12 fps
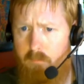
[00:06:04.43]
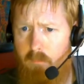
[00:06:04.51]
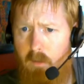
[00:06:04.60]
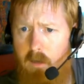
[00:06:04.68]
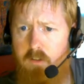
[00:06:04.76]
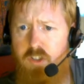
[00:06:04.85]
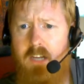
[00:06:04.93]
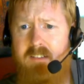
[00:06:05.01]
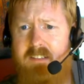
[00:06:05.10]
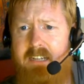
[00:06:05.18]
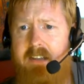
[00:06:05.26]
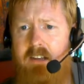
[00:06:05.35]

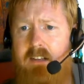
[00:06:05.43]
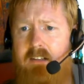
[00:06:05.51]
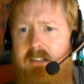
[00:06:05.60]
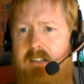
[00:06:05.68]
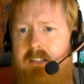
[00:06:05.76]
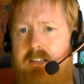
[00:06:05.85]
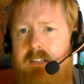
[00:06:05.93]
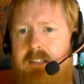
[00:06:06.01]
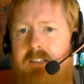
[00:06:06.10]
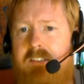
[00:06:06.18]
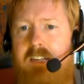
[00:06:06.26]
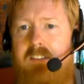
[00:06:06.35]
Justin
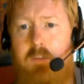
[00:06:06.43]
says the